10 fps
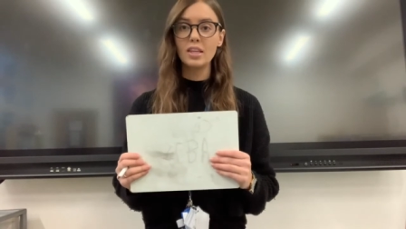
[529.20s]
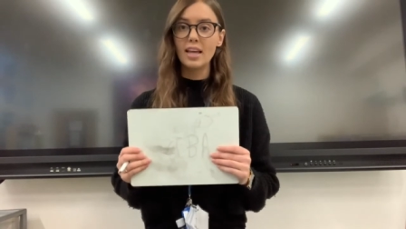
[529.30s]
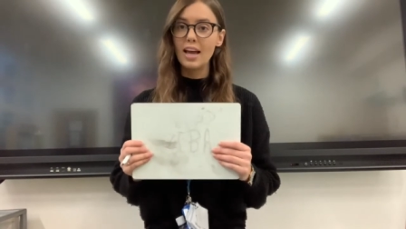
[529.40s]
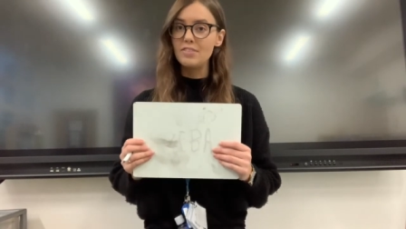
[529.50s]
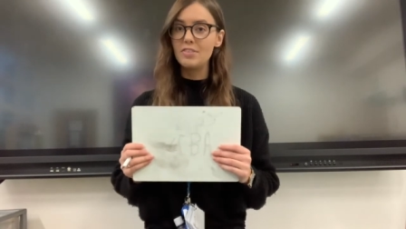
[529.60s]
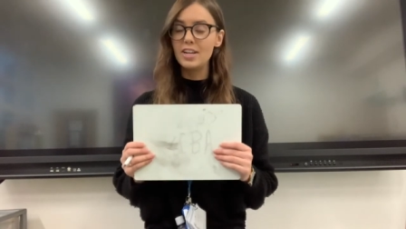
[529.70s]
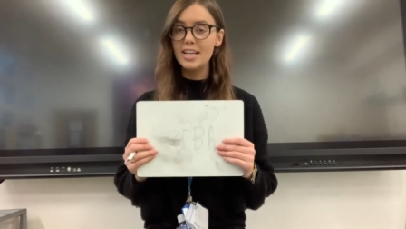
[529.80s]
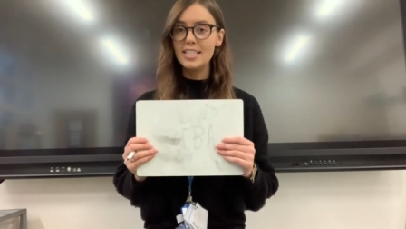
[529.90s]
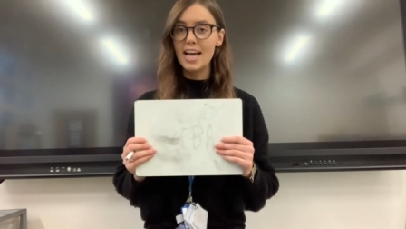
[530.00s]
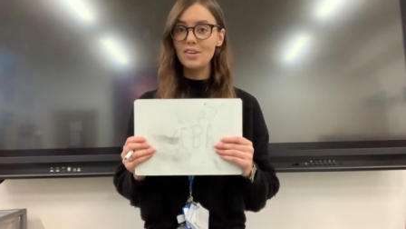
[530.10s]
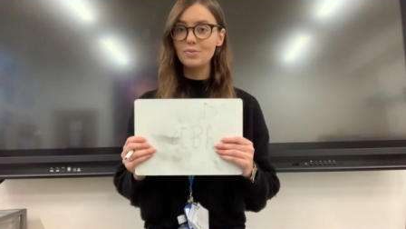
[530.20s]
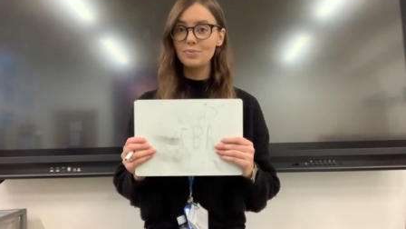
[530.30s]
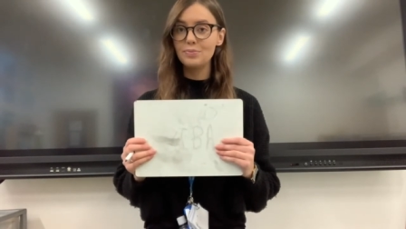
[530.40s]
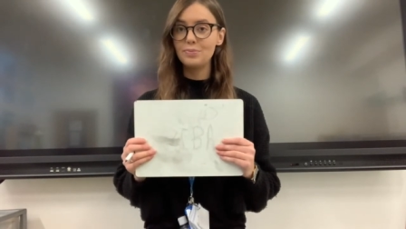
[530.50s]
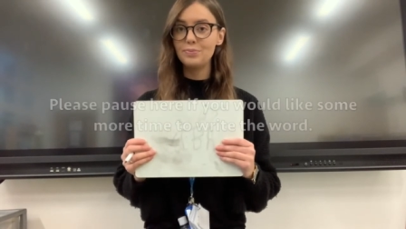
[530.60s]
Have you written it down?
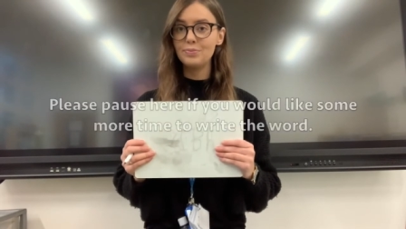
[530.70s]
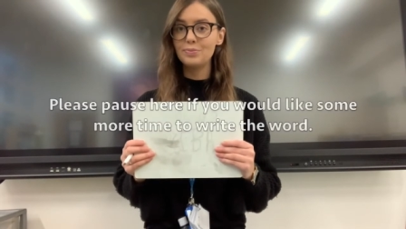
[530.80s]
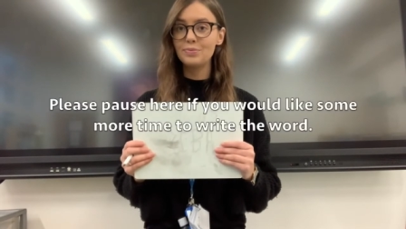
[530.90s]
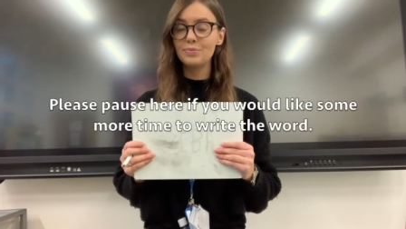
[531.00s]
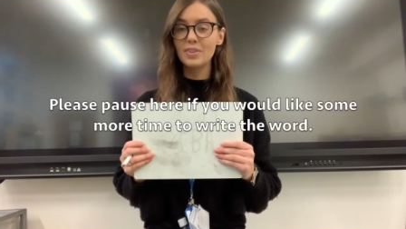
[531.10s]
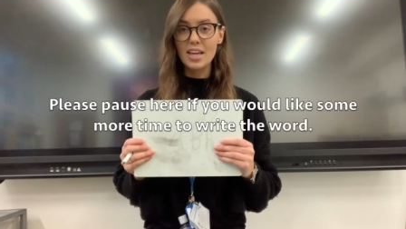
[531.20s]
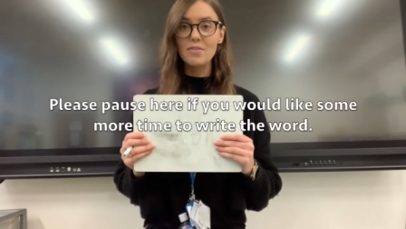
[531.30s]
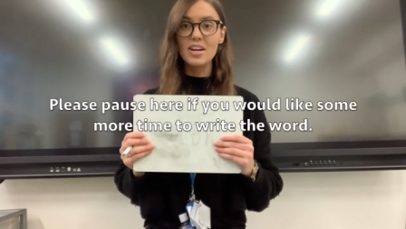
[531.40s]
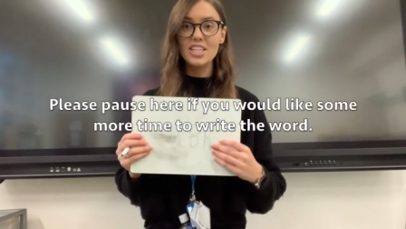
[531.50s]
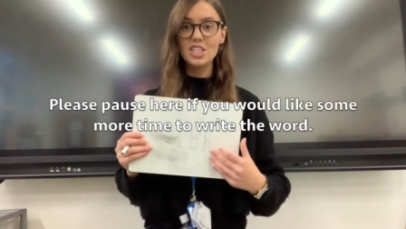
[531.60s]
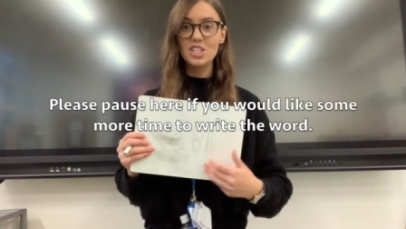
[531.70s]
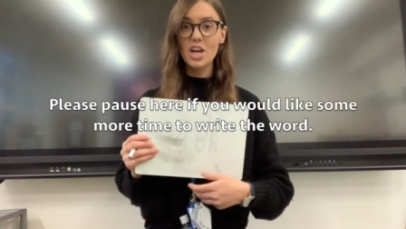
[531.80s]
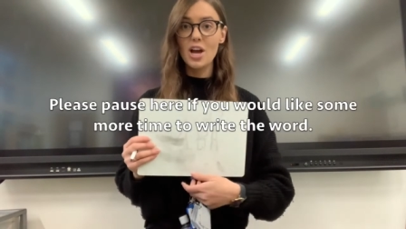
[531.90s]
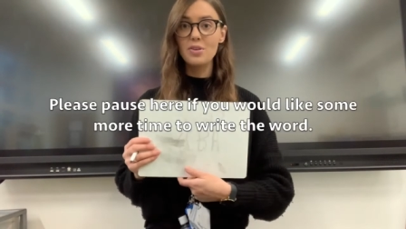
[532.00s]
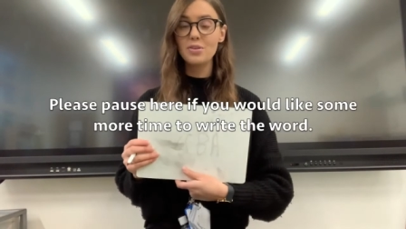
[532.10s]
Are you ready to
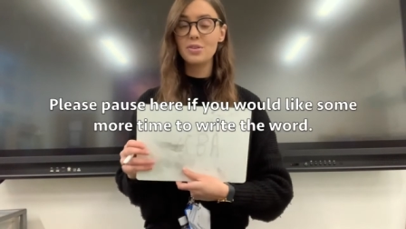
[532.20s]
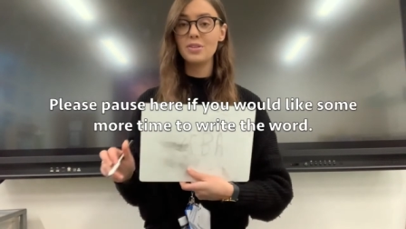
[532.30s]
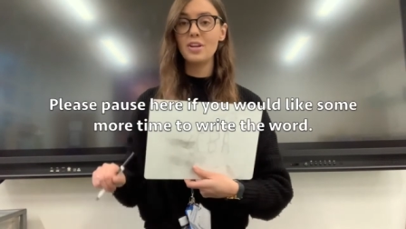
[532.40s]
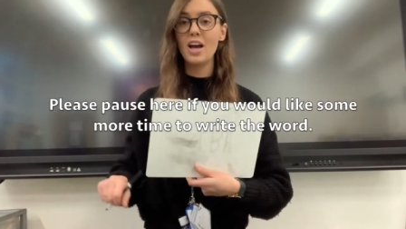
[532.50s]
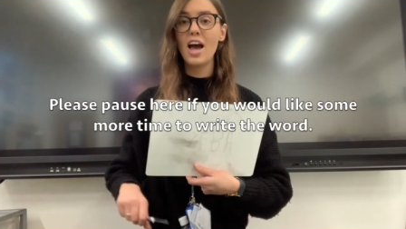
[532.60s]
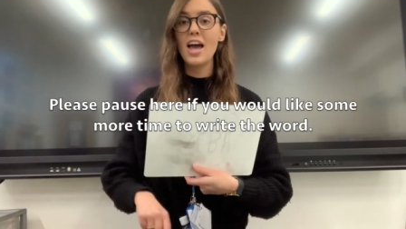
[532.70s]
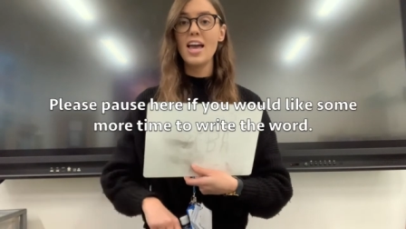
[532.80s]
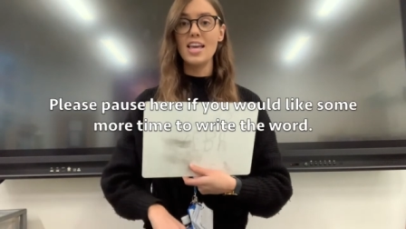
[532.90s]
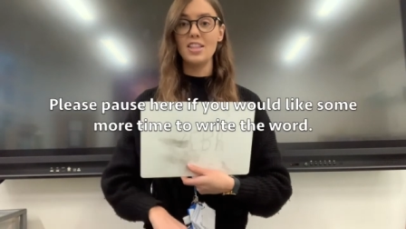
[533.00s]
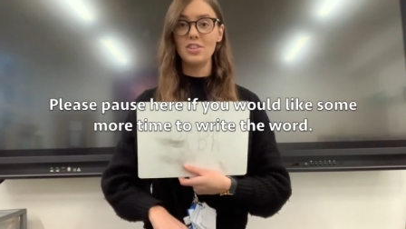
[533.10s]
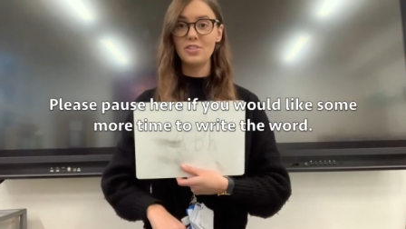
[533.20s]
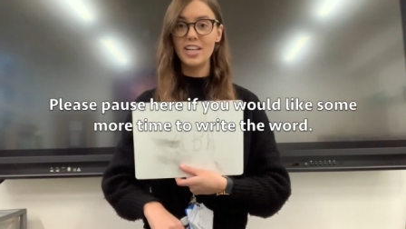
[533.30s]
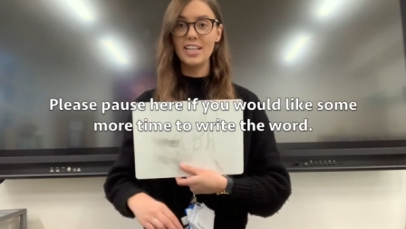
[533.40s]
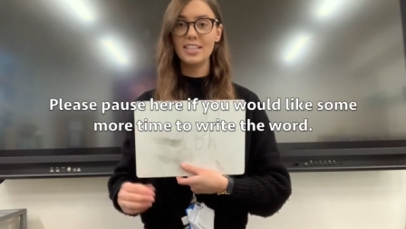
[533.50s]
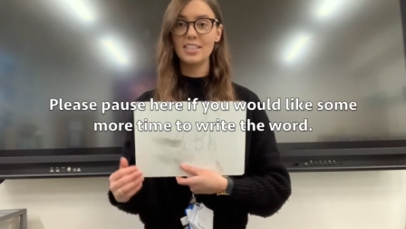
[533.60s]
show? In
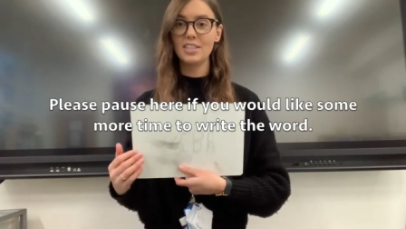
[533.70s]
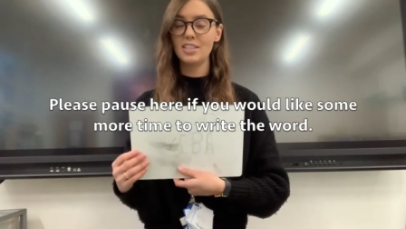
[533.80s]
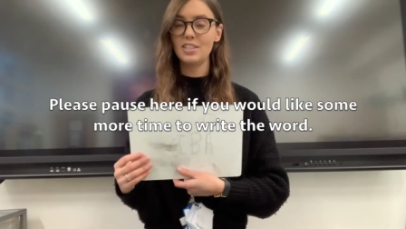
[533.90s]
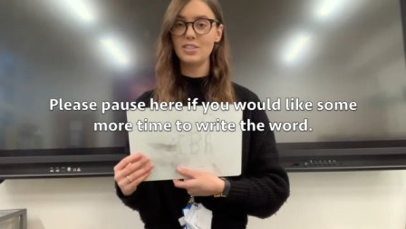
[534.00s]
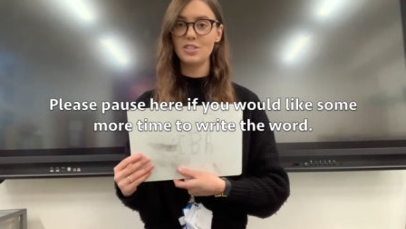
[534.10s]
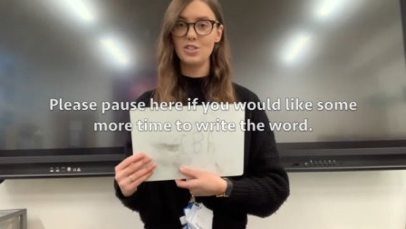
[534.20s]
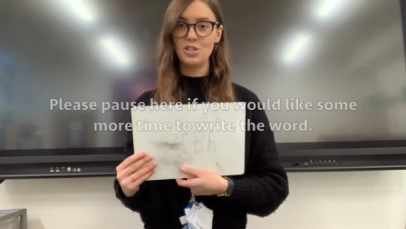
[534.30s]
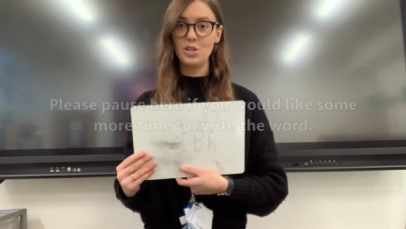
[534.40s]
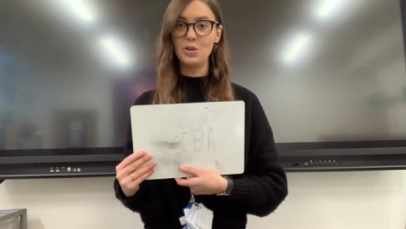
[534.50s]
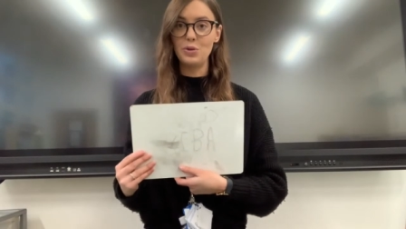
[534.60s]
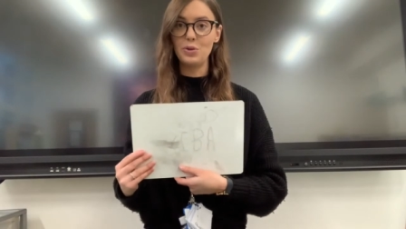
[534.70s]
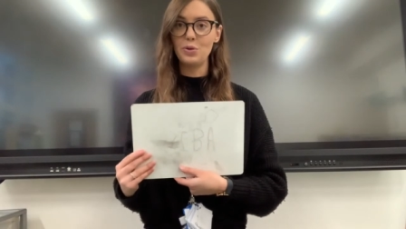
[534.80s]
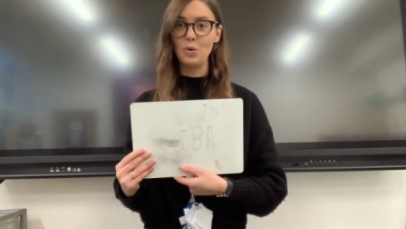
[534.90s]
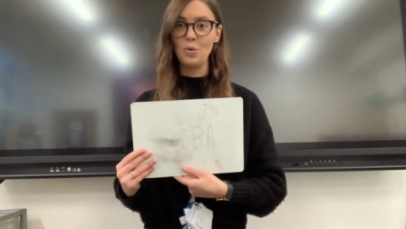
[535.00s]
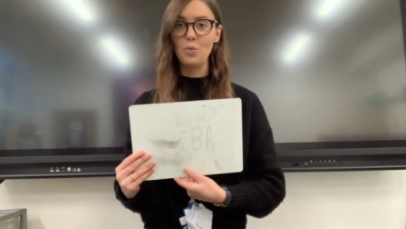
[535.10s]
three, two,
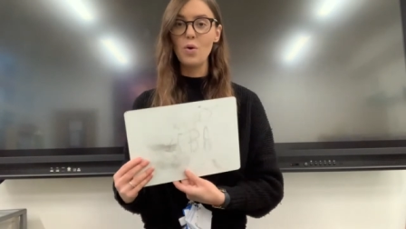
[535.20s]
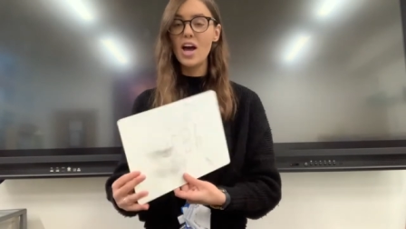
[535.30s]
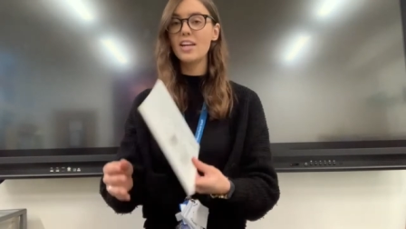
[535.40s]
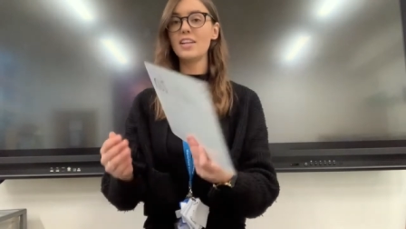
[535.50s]
one.